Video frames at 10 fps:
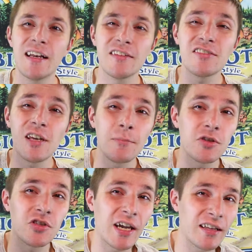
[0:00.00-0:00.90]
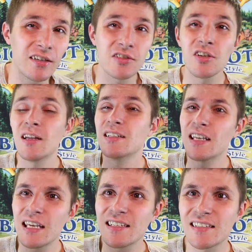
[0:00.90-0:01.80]
End of Summer Challenge
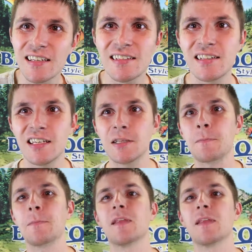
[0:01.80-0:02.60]
Day 16.